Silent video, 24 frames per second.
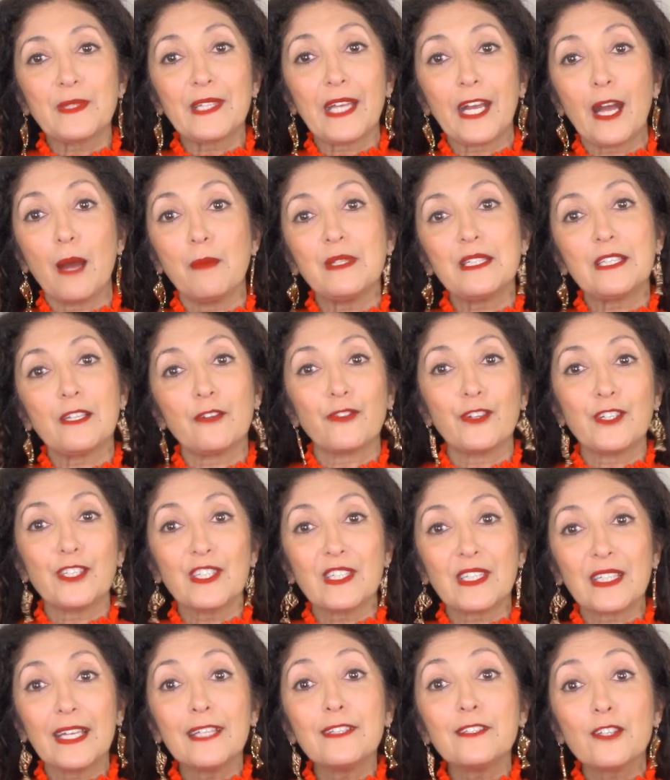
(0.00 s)
They come in different
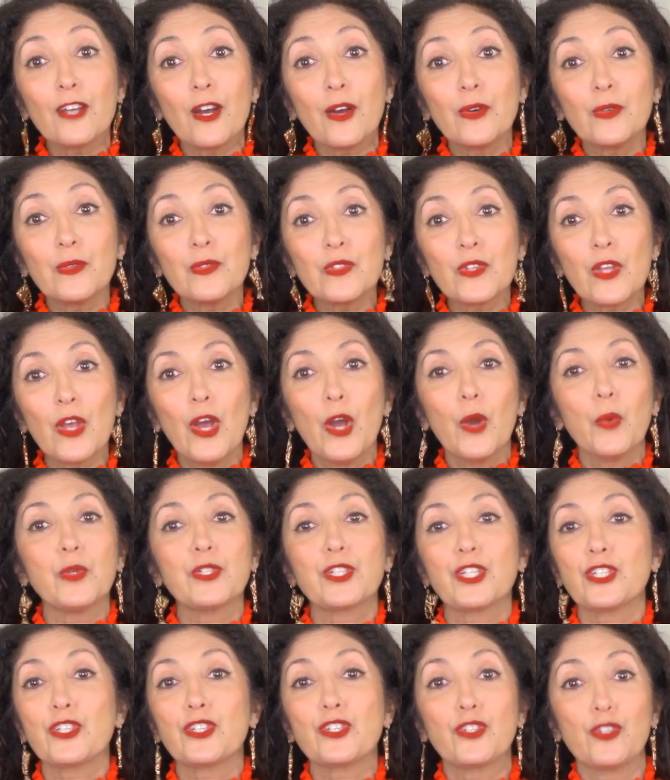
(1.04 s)
skin tones,
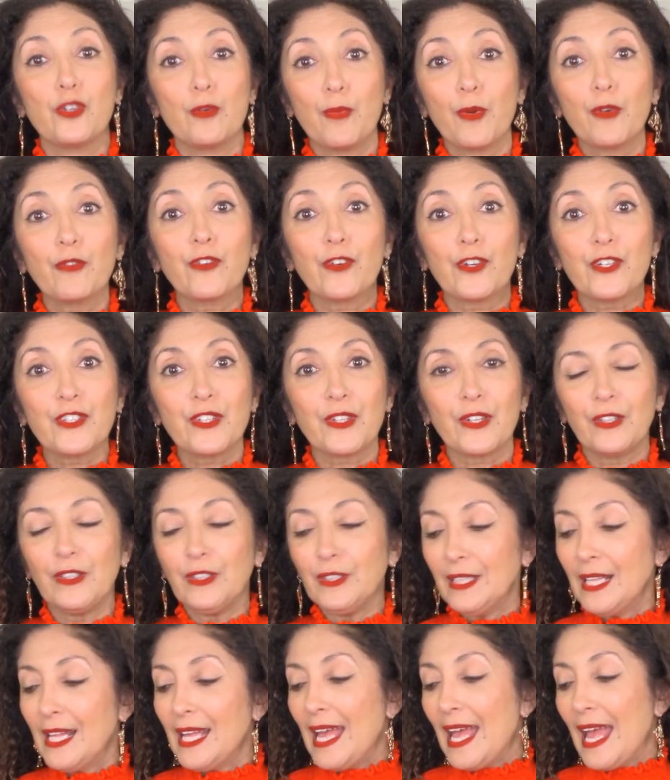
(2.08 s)
which is super
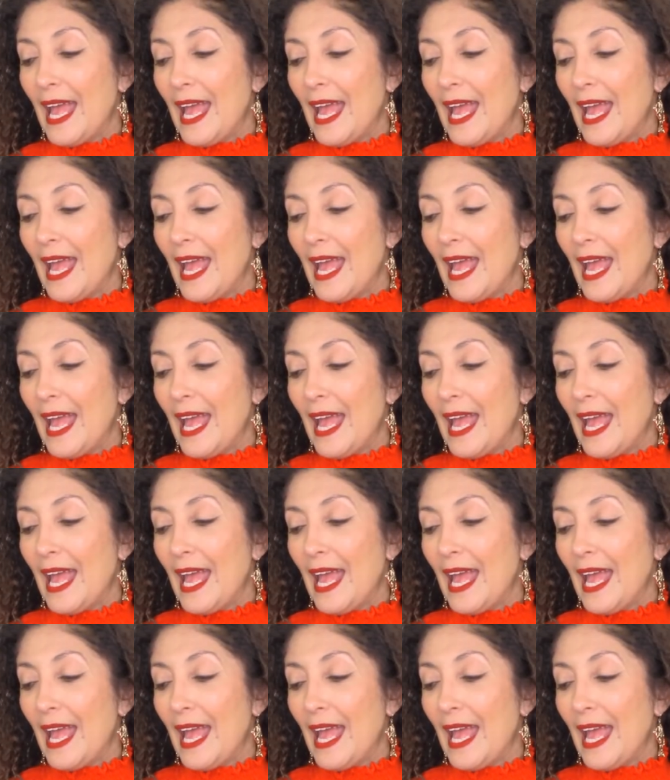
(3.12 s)
versatile,